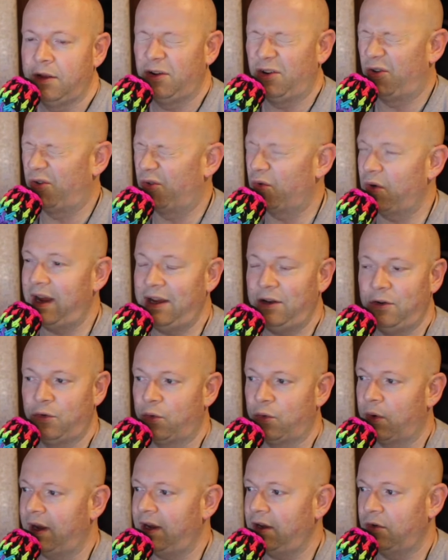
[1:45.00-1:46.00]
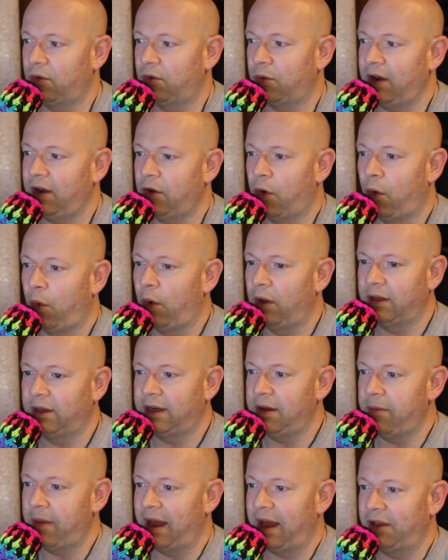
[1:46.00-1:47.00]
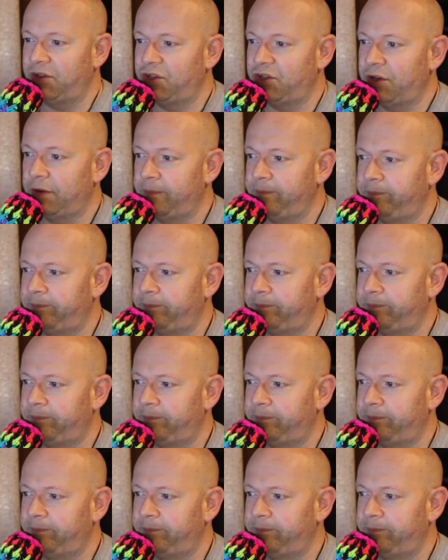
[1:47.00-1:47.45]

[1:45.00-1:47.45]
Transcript: Great, great, great quality match.